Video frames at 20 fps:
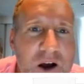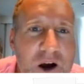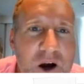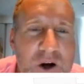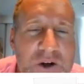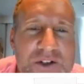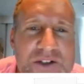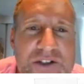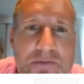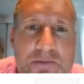
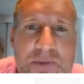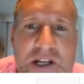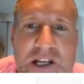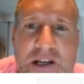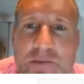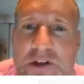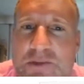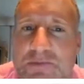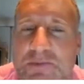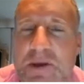Oh, somebody
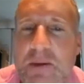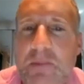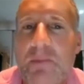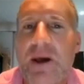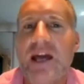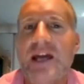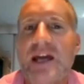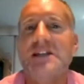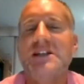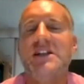must be
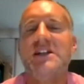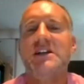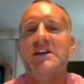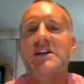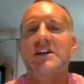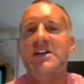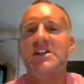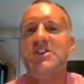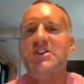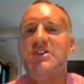
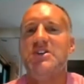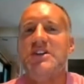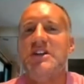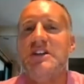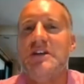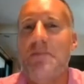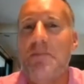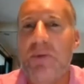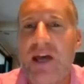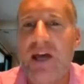painting. Can you see
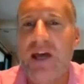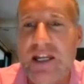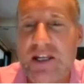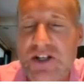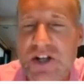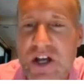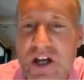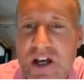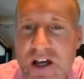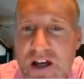the
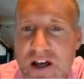paint?